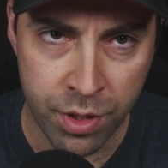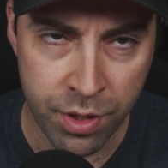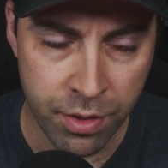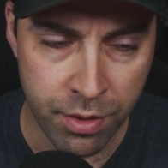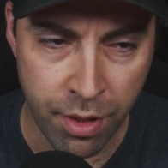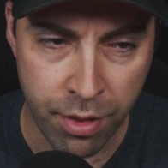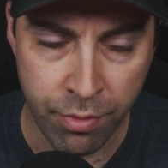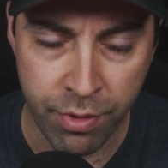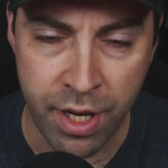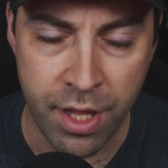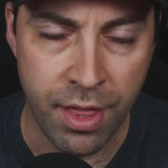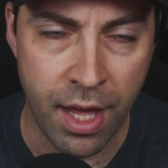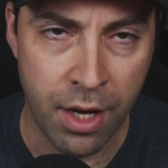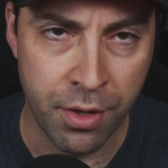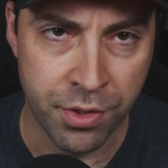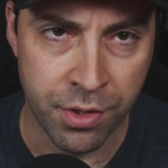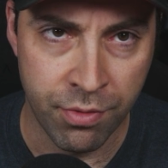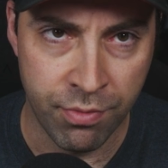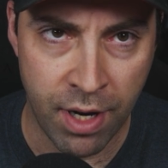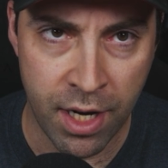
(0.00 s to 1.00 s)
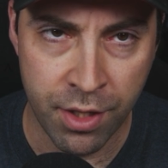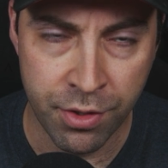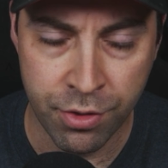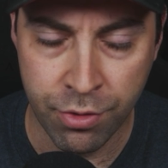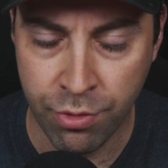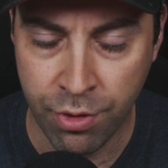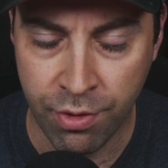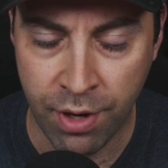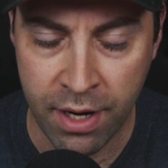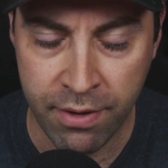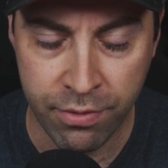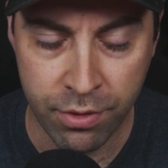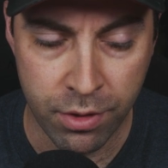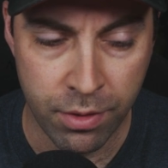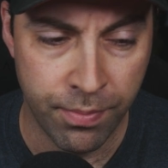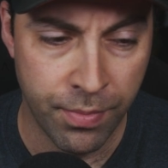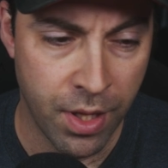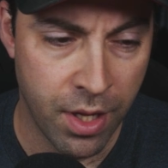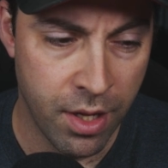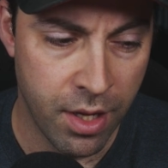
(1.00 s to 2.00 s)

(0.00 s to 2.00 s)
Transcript: to 3,000 rounds through the rifle